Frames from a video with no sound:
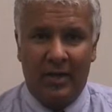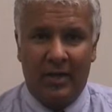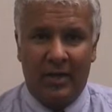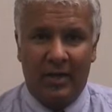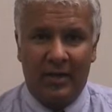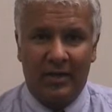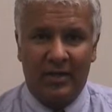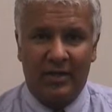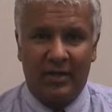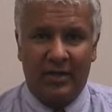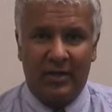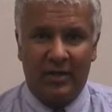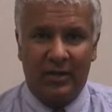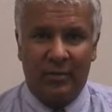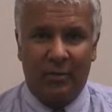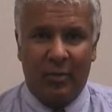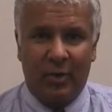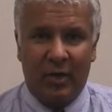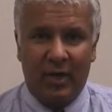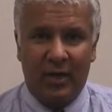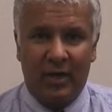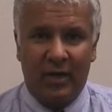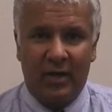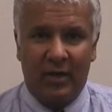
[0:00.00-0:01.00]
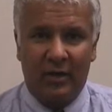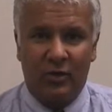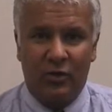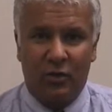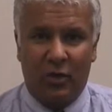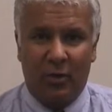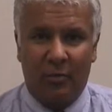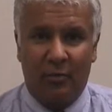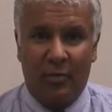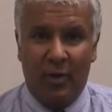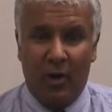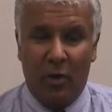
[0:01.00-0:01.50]
and that seems a pretty
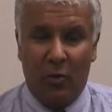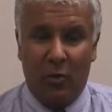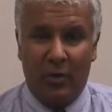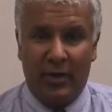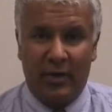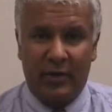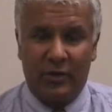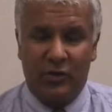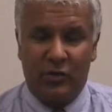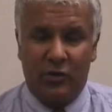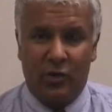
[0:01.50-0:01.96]
sort of bellwether